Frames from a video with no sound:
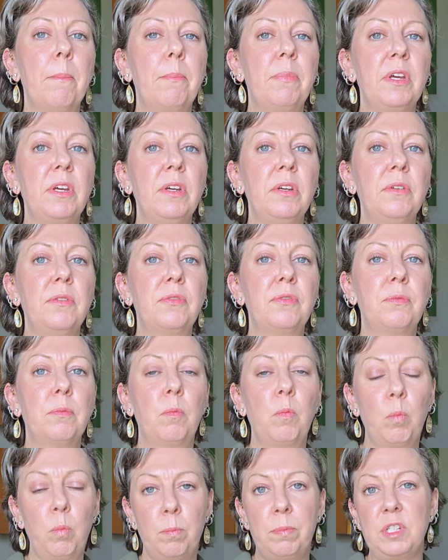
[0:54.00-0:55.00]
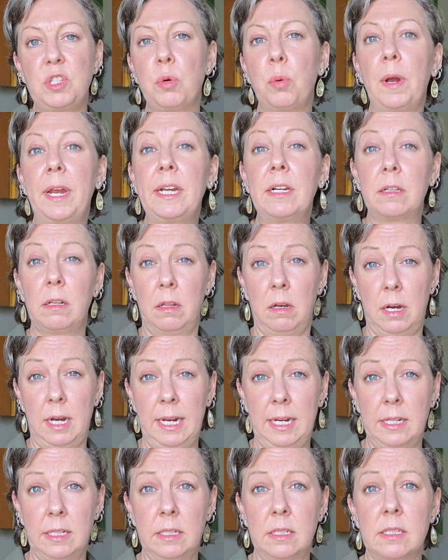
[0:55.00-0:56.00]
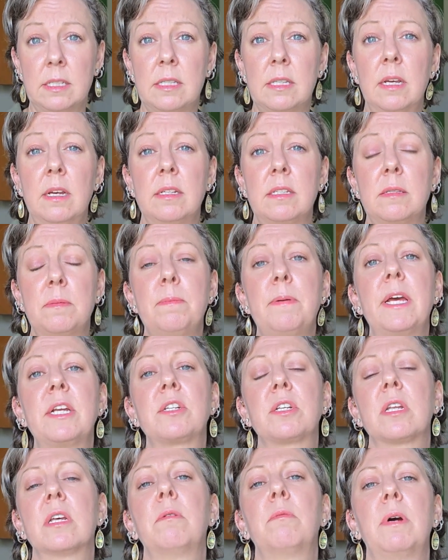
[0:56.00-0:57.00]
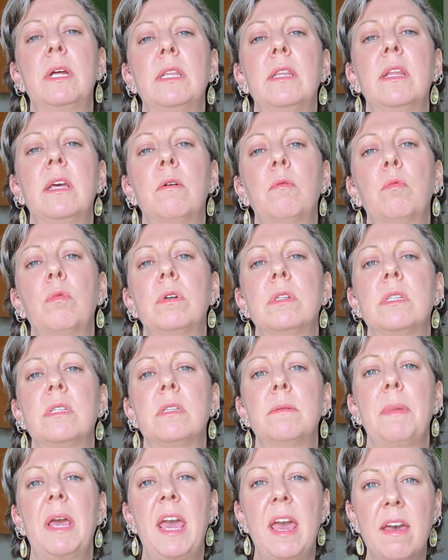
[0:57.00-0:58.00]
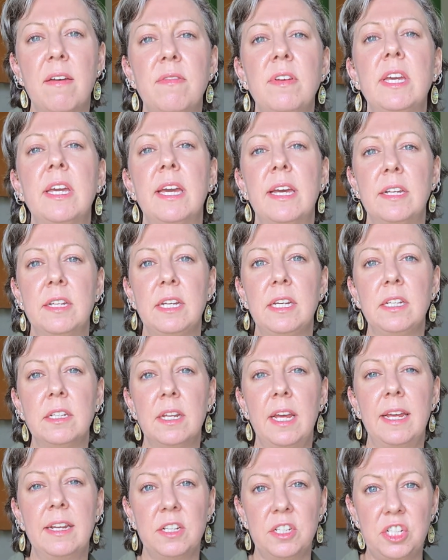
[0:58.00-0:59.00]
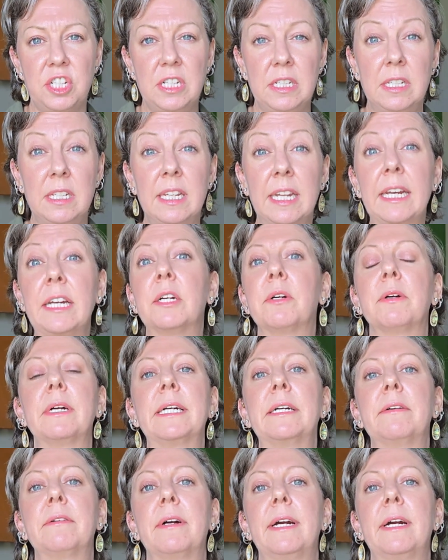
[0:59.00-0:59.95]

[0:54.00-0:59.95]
between clients, especially when there was some heavy energy lingering